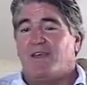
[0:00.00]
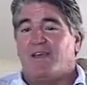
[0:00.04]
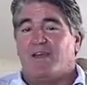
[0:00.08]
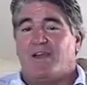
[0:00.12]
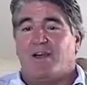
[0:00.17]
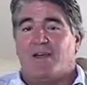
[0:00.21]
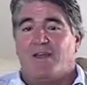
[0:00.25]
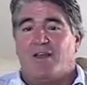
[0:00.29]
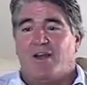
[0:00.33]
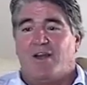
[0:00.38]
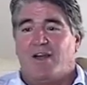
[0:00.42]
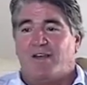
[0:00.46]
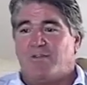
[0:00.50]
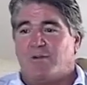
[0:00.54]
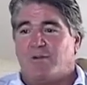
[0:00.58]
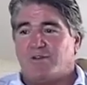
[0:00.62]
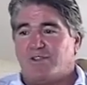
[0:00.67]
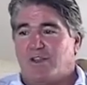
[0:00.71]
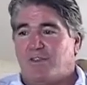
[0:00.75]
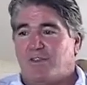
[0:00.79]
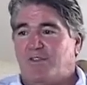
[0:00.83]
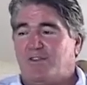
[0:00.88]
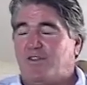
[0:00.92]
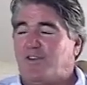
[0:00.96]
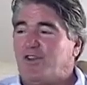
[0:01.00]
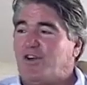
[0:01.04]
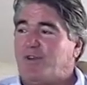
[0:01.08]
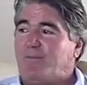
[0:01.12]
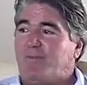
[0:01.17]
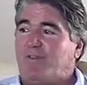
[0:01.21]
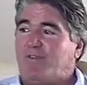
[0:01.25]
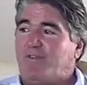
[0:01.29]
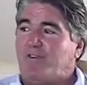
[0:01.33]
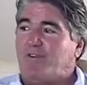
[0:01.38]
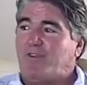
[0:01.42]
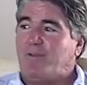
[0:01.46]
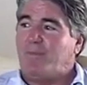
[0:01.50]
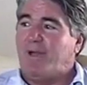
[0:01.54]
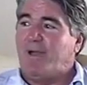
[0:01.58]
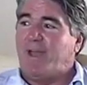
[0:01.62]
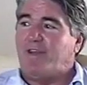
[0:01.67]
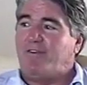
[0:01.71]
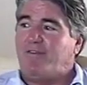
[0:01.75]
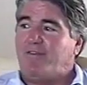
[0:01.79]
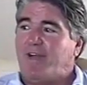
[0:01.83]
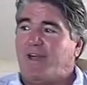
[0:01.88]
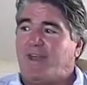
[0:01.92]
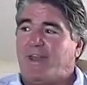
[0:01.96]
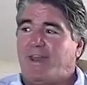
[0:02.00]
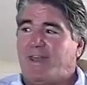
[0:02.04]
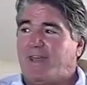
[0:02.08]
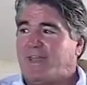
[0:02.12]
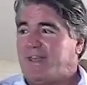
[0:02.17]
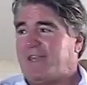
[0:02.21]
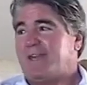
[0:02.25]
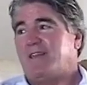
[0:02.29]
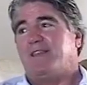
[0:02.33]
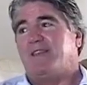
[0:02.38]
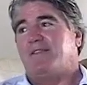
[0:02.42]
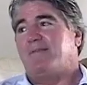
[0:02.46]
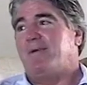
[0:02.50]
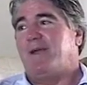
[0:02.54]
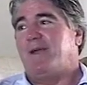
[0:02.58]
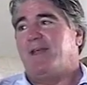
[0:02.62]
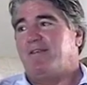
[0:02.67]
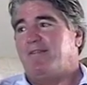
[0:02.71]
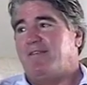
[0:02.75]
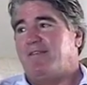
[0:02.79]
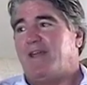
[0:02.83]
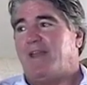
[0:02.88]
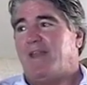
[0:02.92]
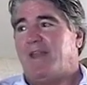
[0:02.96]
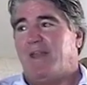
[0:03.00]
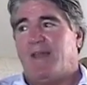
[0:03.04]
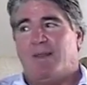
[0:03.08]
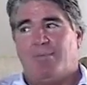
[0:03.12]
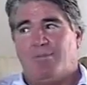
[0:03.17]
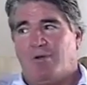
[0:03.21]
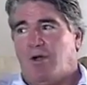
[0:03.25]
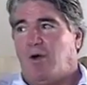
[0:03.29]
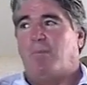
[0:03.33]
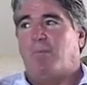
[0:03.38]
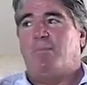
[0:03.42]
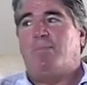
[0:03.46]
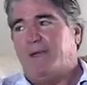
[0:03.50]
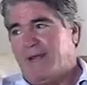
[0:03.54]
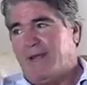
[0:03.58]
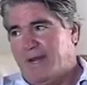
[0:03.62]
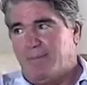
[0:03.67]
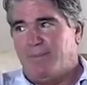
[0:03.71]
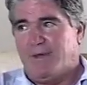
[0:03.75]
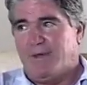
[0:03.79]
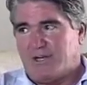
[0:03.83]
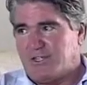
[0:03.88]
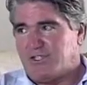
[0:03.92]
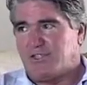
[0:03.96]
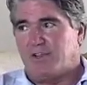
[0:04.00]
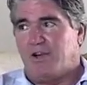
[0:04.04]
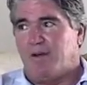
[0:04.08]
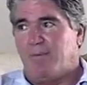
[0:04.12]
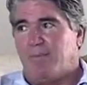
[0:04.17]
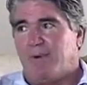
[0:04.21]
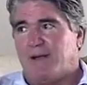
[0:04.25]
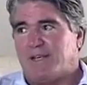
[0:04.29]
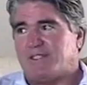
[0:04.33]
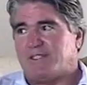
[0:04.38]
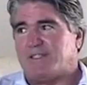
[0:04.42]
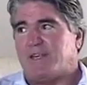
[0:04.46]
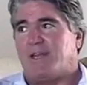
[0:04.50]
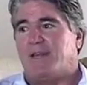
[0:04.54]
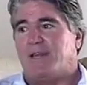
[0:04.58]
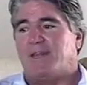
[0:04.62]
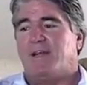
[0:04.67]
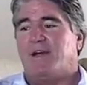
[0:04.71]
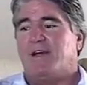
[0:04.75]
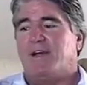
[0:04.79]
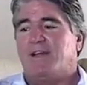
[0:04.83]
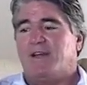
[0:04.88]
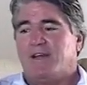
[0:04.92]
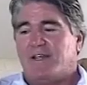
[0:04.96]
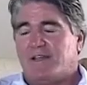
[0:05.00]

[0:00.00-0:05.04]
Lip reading: And if I was on third before the main event, it killed the main event. And I'm not being a big shot by saying that.